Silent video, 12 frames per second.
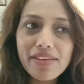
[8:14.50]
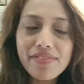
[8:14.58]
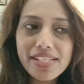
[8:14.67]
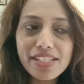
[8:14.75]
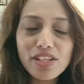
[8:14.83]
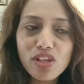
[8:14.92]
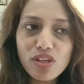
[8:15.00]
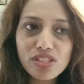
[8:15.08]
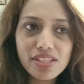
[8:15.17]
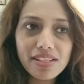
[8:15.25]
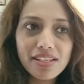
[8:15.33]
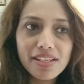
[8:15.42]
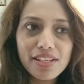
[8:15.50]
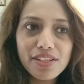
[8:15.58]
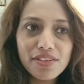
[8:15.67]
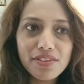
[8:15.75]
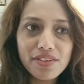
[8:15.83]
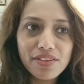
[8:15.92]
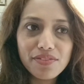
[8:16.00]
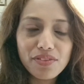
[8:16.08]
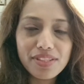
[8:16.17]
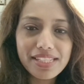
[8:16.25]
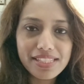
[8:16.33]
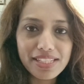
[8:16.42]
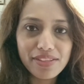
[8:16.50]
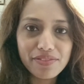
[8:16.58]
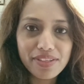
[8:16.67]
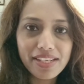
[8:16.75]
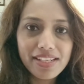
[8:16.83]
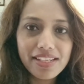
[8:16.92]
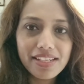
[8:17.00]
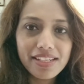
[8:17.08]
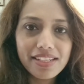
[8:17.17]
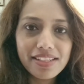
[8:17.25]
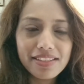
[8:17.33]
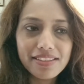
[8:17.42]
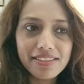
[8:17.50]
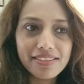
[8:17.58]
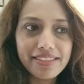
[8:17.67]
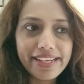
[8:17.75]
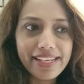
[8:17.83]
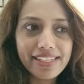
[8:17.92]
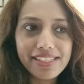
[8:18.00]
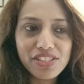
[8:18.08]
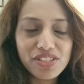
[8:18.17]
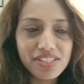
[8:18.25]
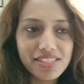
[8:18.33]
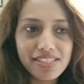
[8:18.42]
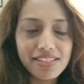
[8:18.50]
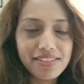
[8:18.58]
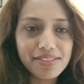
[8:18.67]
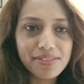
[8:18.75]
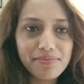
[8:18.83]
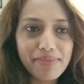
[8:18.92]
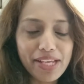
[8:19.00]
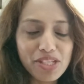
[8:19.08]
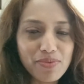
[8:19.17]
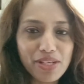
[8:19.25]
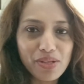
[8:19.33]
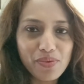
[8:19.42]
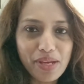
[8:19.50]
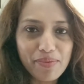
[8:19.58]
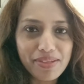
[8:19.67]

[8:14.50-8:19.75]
because I waited a lot uh, for this delivery. Uh, and it just didn't match my